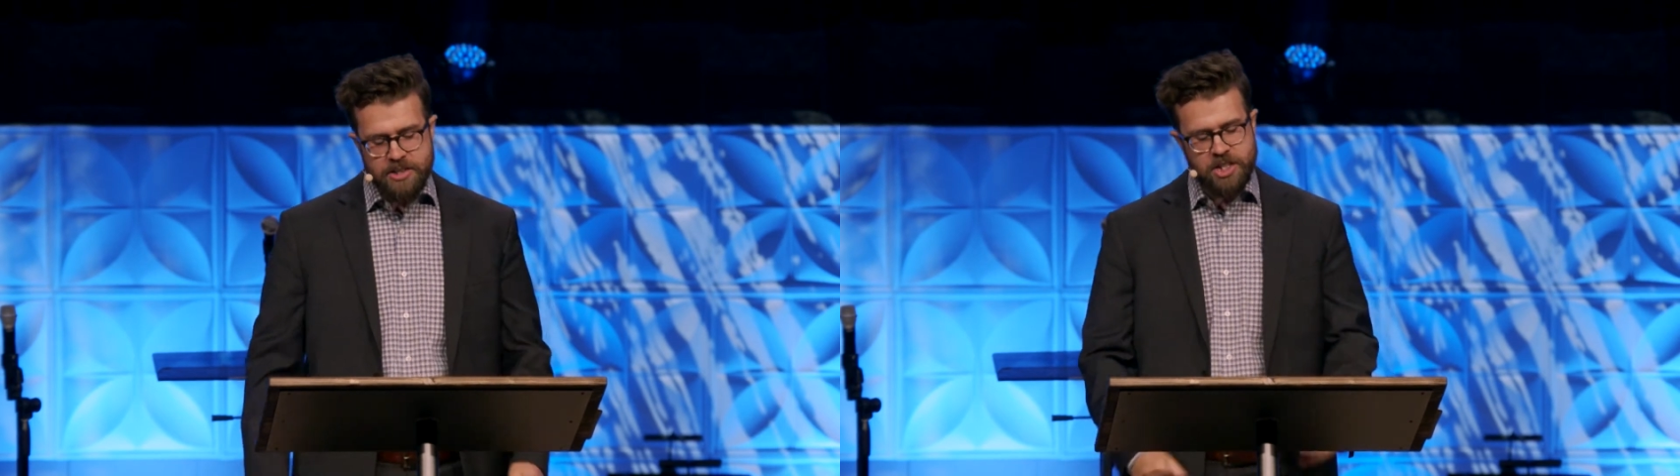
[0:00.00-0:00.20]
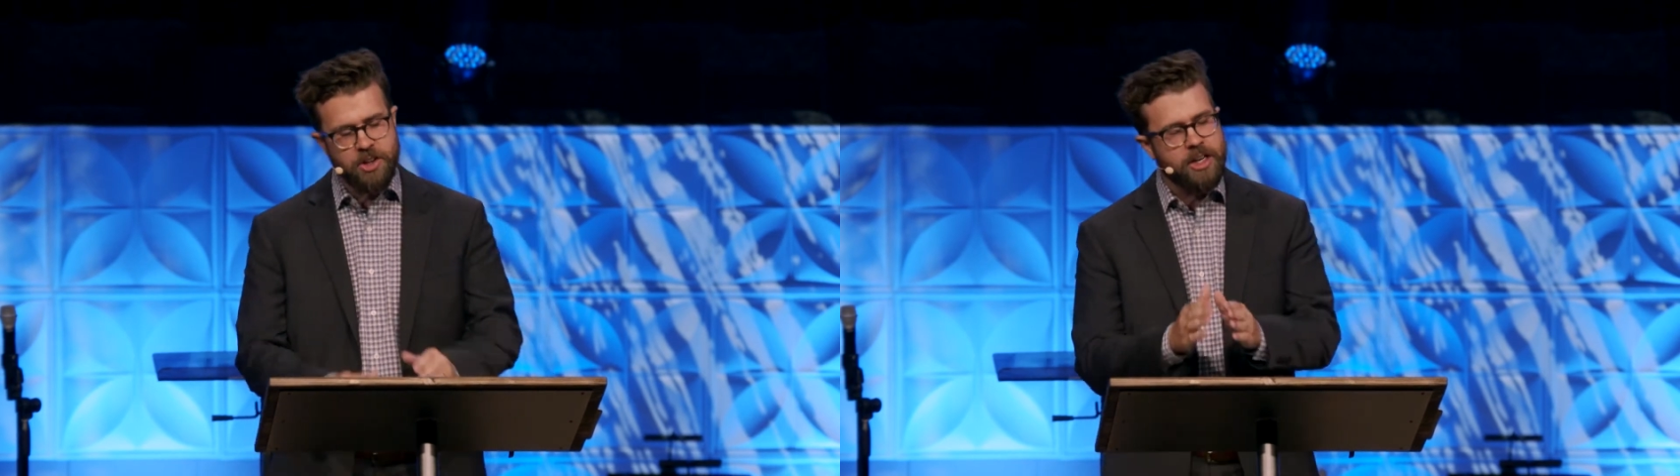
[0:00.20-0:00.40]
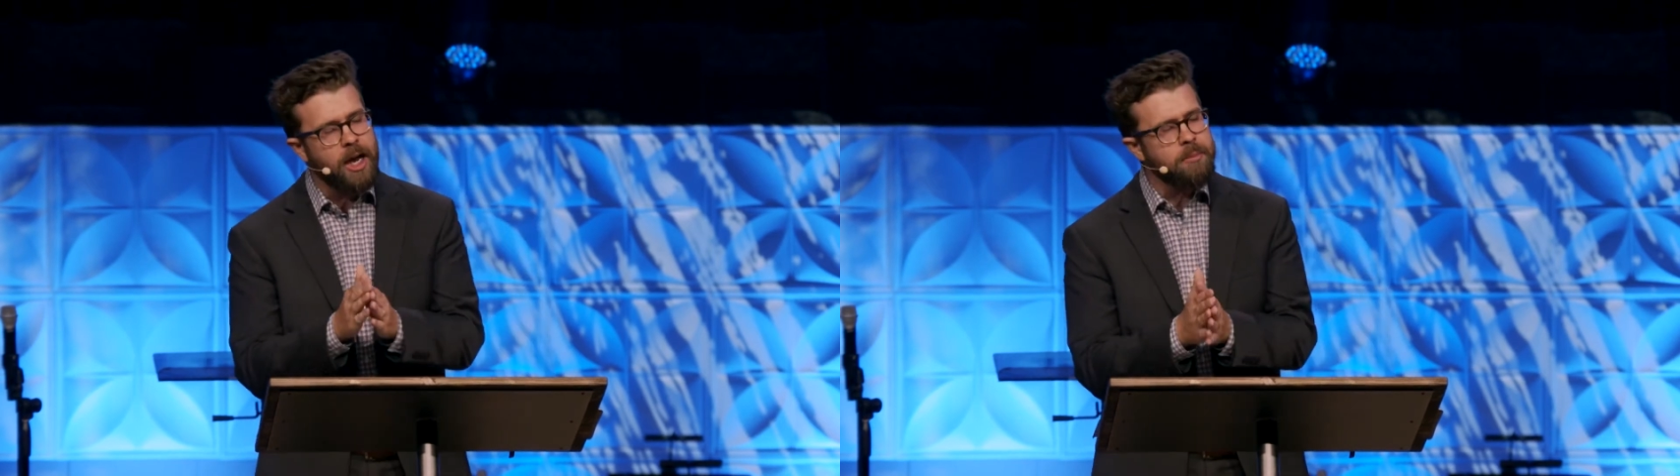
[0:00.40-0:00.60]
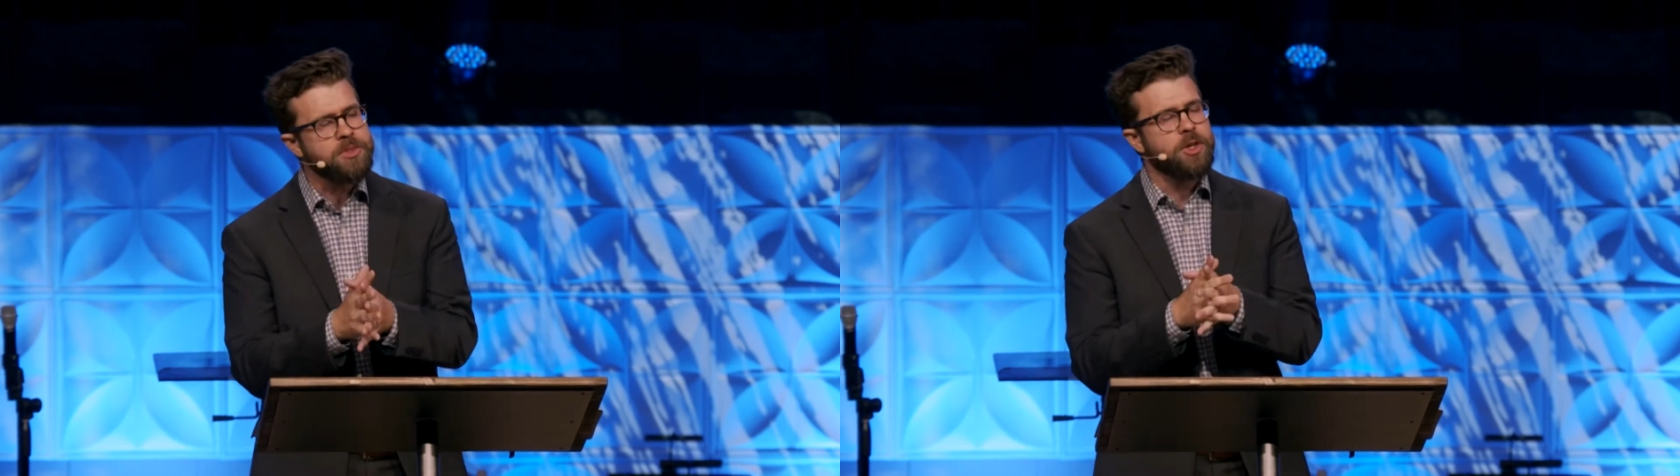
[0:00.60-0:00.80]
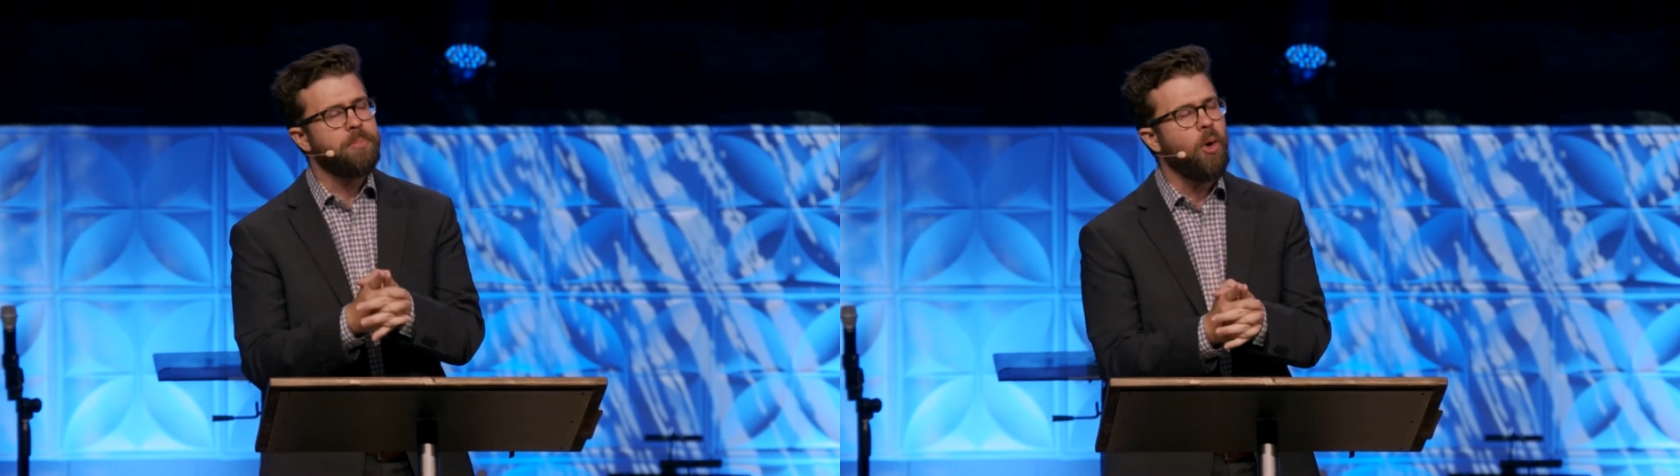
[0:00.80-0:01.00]
See, there
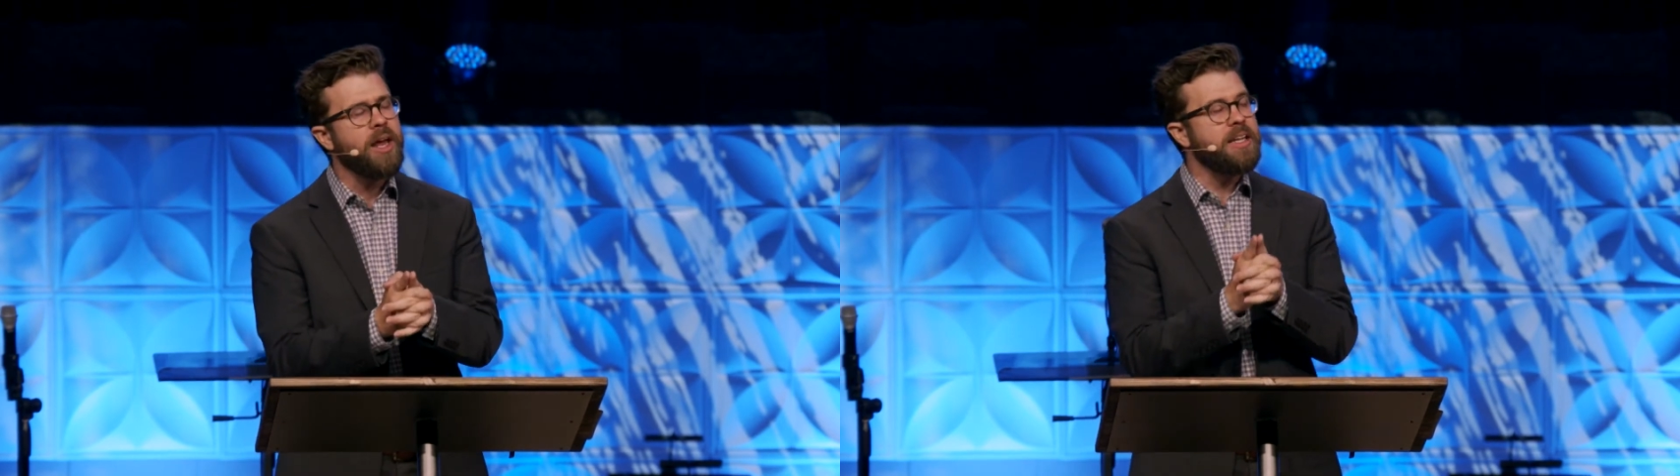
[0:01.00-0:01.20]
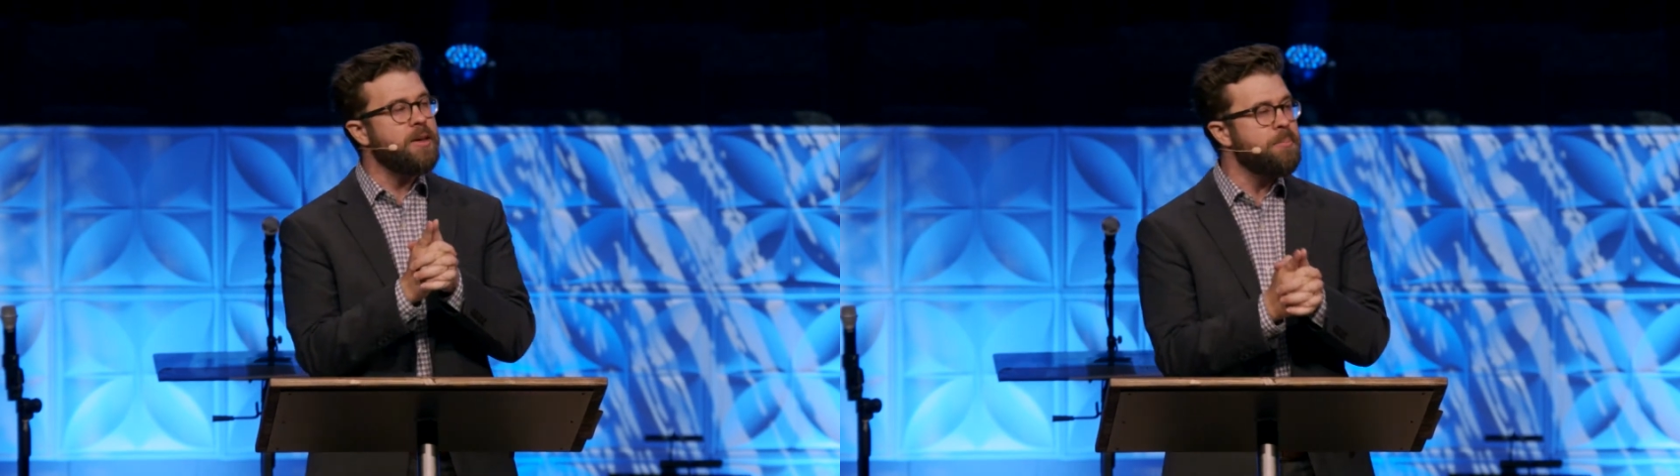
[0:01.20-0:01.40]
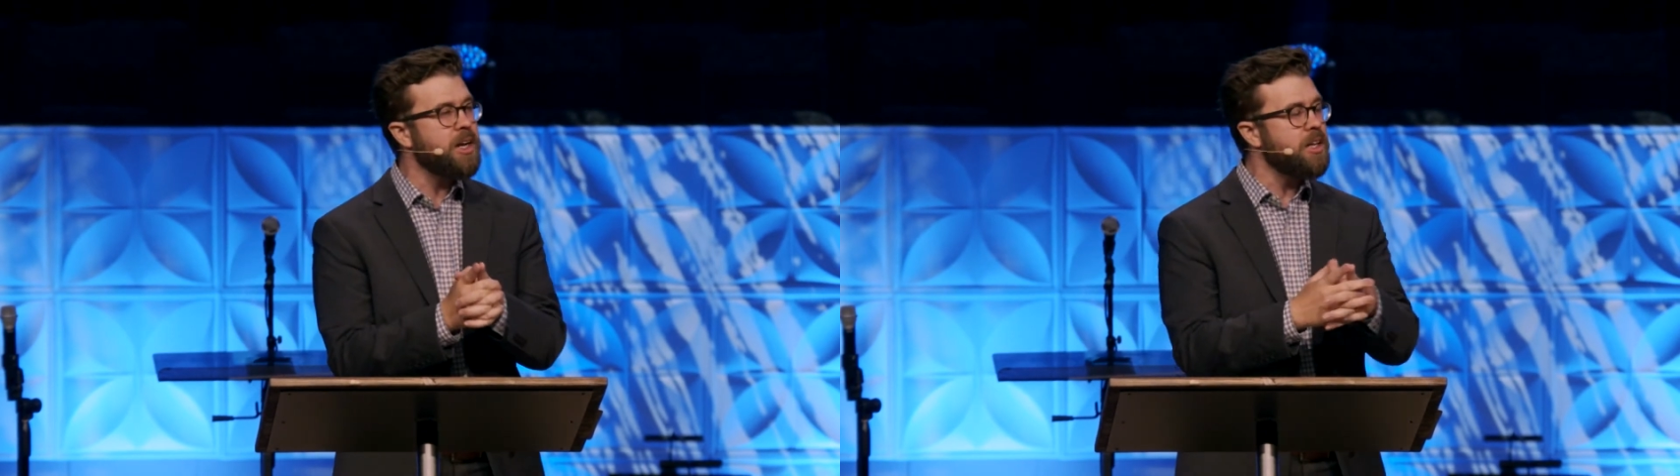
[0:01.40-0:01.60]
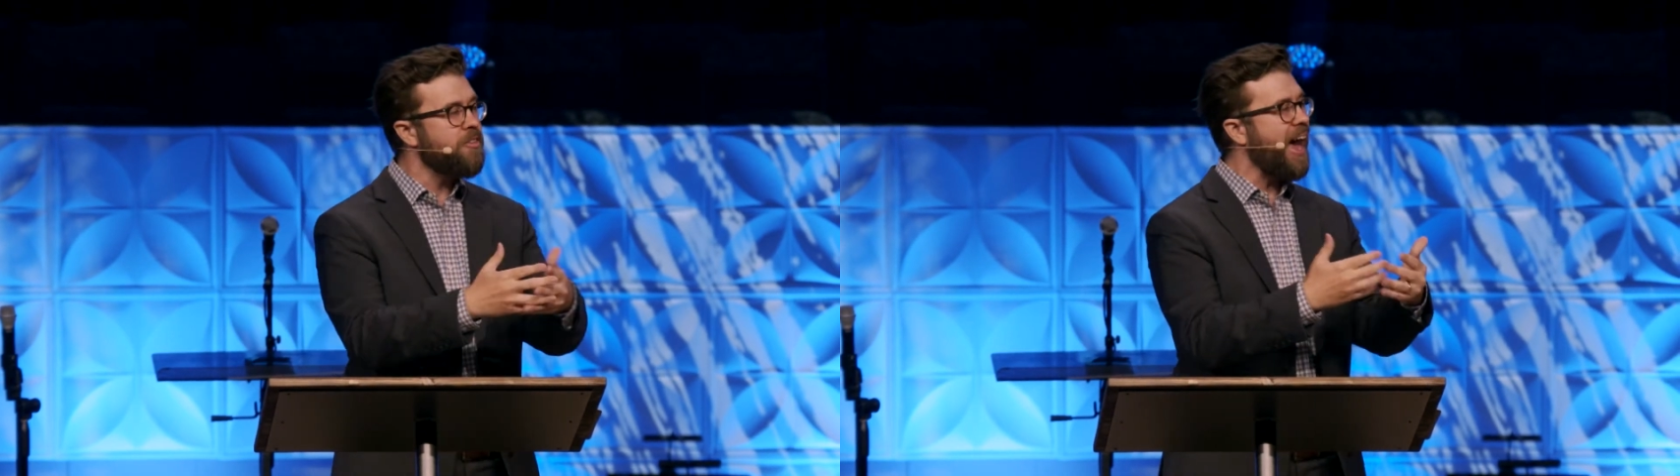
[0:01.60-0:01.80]
comes a point in the middle of